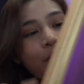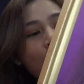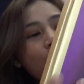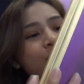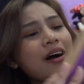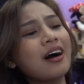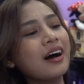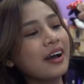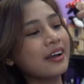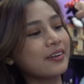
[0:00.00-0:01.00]
Come
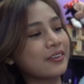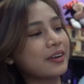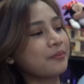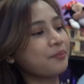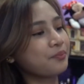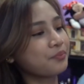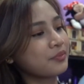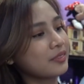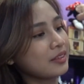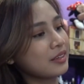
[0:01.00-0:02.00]
on! Alright.
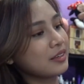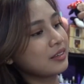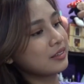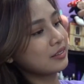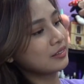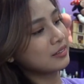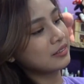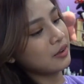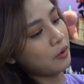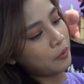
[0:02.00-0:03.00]

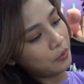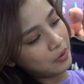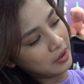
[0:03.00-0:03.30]
So,